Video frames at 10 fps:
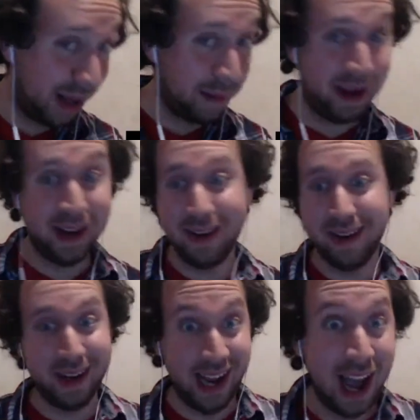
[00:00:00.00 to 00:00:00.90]
I mean,
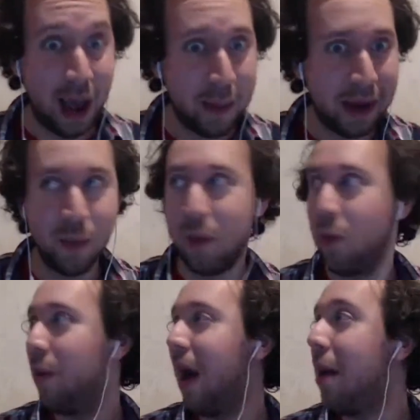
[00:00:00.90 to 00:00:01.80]
yeah, when
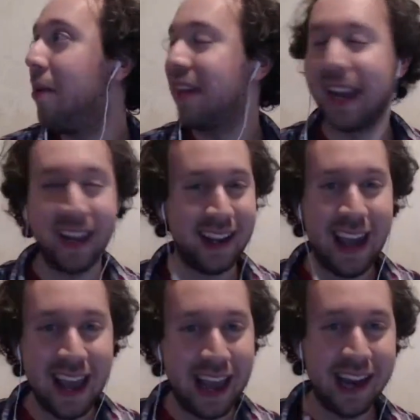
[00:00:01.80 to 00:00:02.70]
I was like a
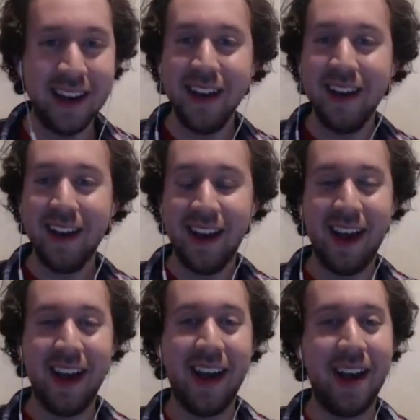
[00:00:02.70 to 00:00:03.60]
kid,
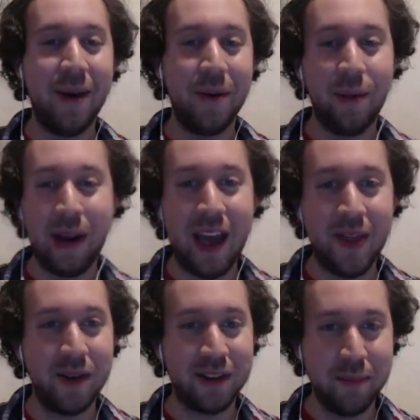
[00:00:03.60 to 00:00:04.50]
we
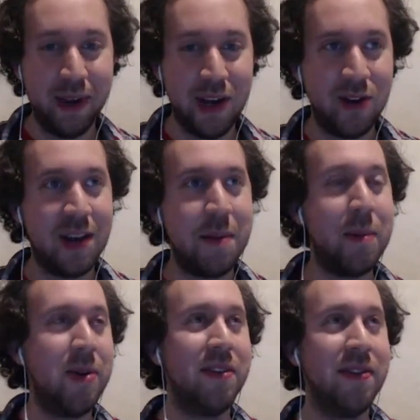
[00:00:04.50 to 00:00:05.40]
had those computers. I
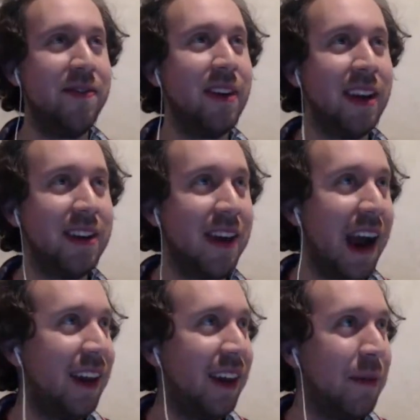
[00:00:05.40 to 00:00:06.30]
remember fucking
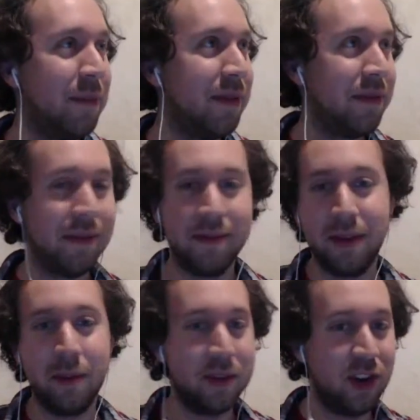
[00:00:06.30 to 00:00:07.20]
dial up.
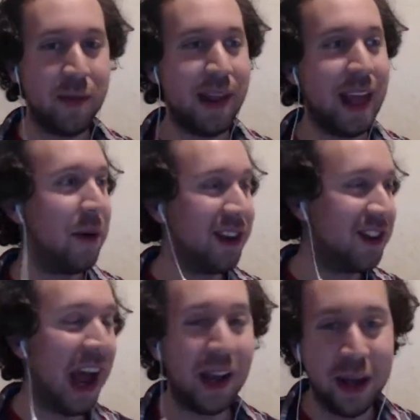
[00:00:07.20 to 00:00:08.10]
Oh, excuse me,
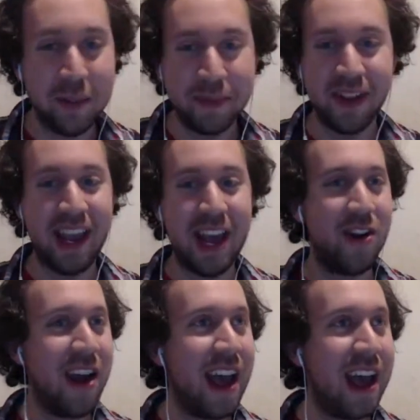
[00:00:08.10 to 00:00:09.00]
dial up to the
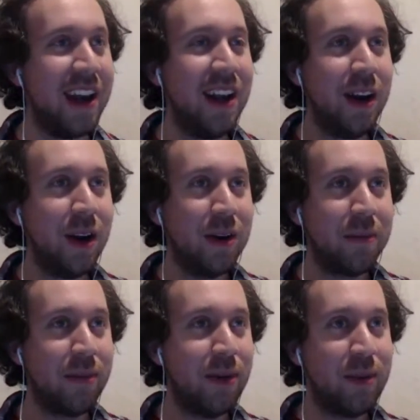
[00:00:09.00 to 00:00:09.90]
internet
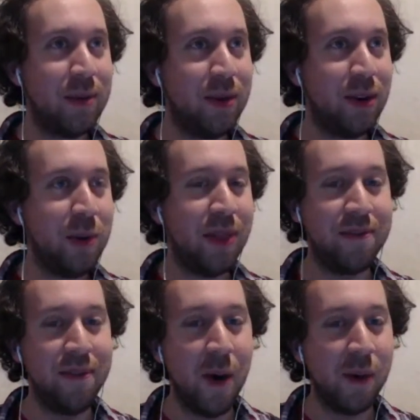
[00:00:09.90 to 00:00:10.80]
with the
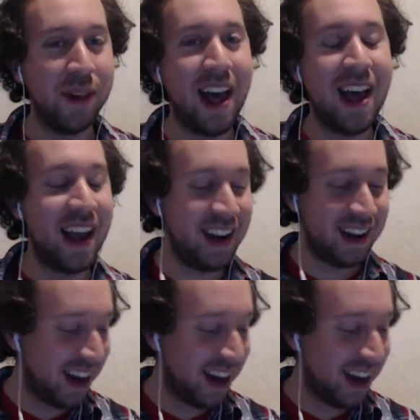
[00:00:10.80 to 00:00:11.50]
phone line.